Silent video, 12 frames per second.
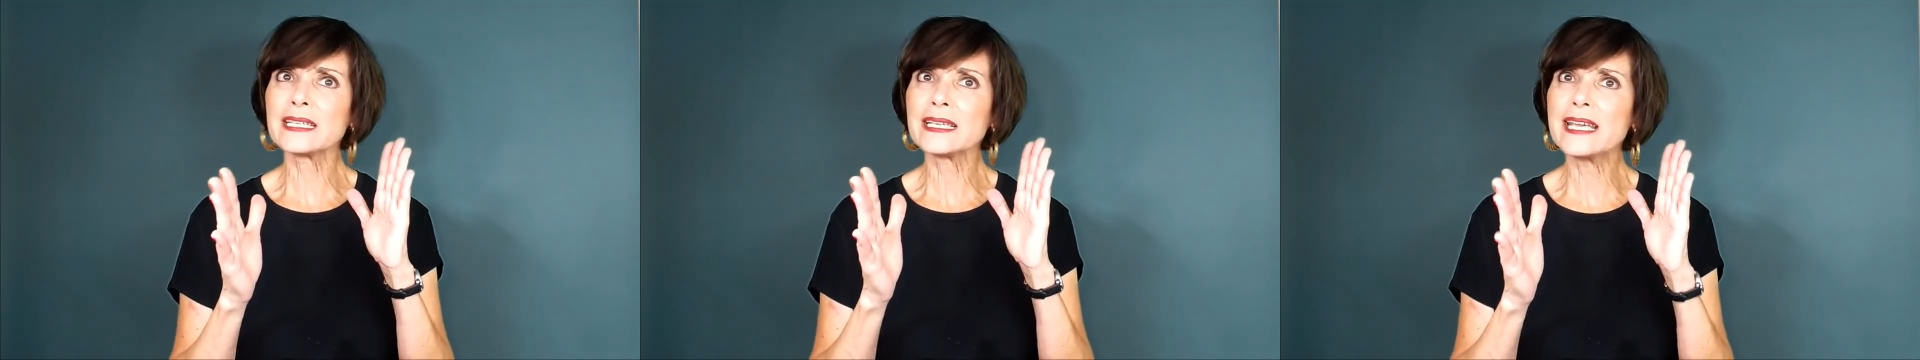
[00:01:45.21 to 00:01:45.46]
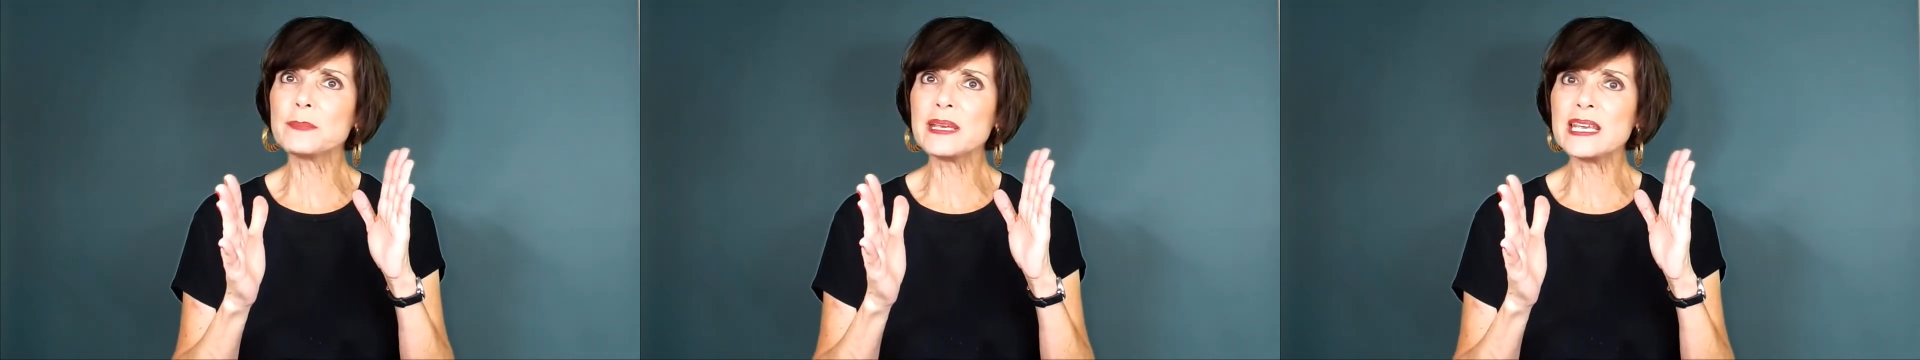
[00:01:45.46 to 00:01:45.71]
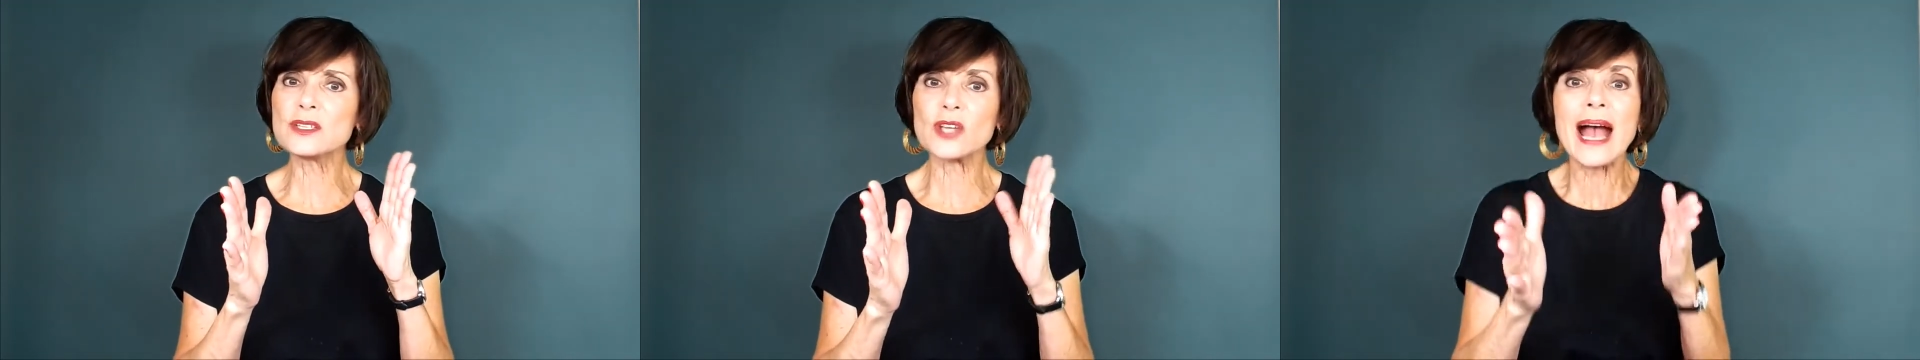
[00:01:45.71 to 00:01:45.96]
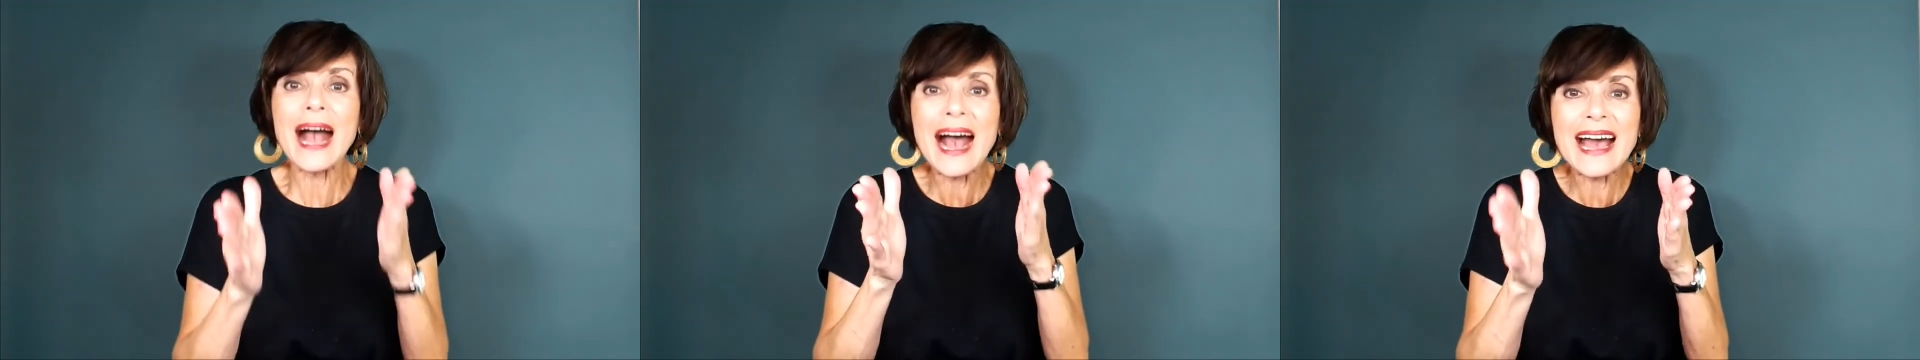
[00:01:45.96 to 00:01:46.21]
It
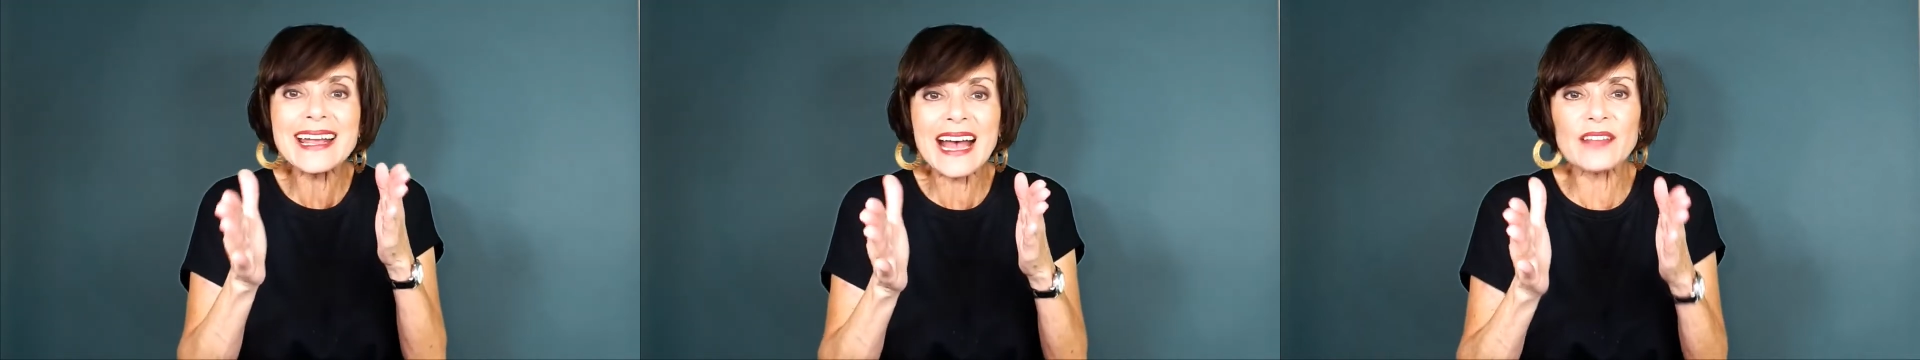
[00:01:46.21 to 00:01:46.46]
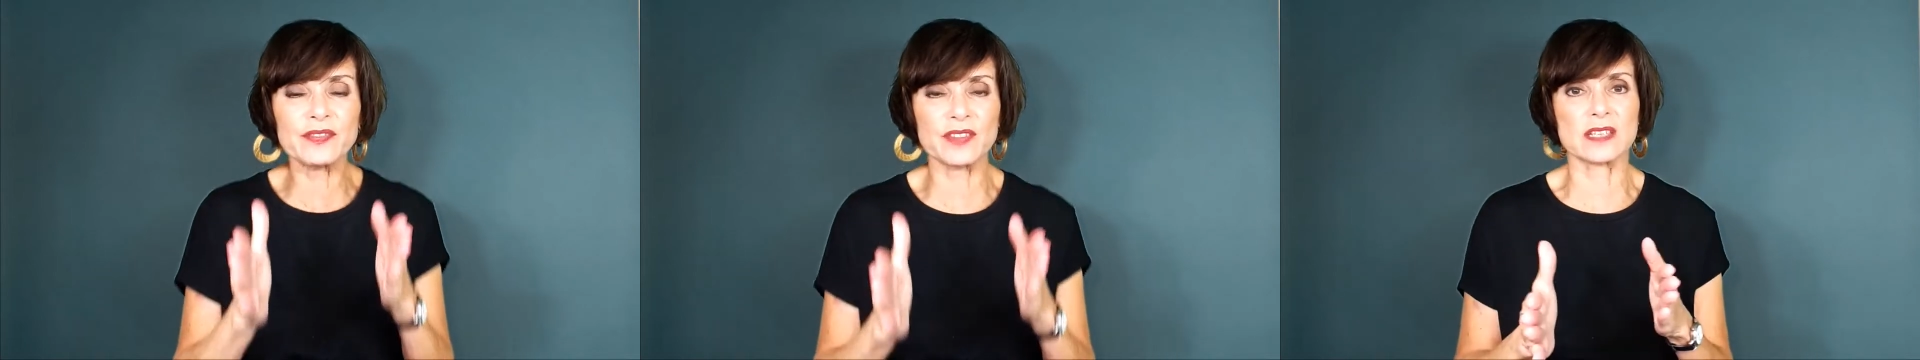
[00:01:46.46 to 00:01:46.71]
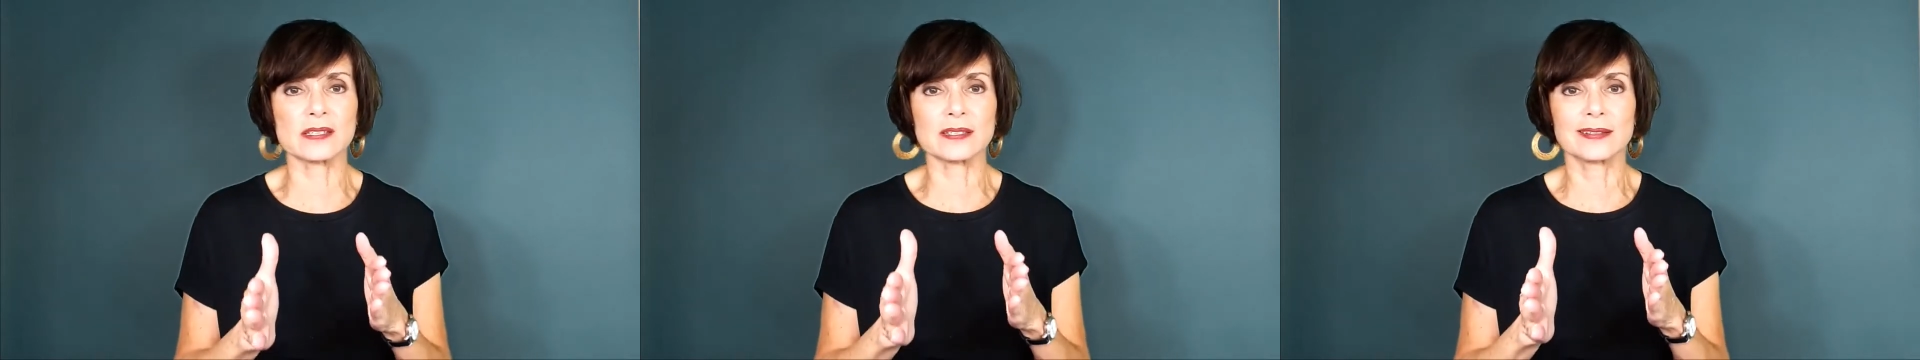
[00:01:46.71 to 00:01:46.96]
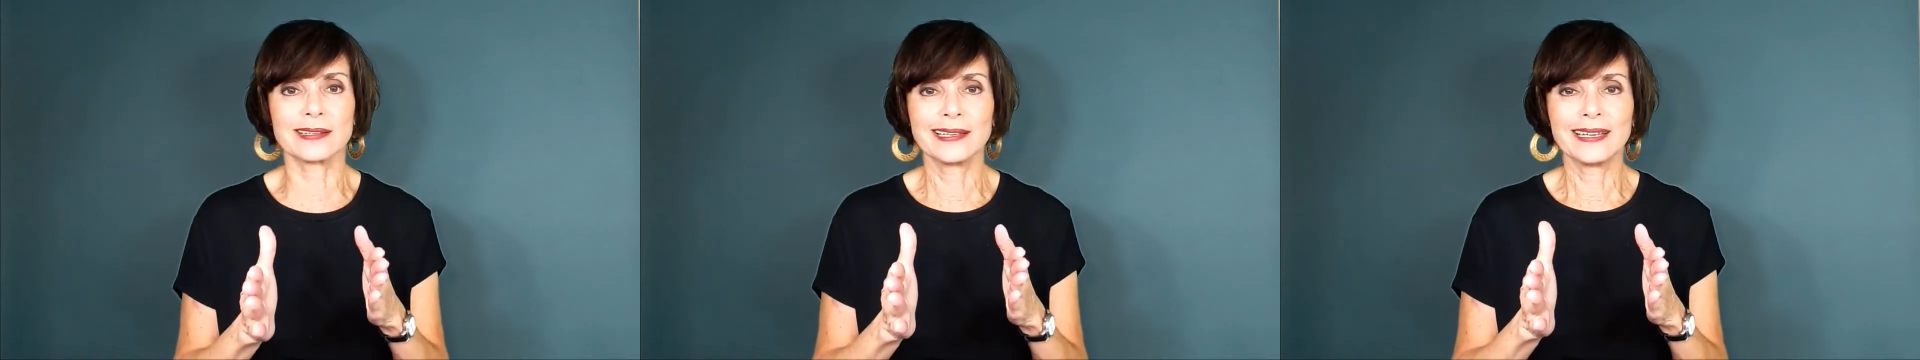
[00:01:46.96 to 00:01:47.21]
means, I got this.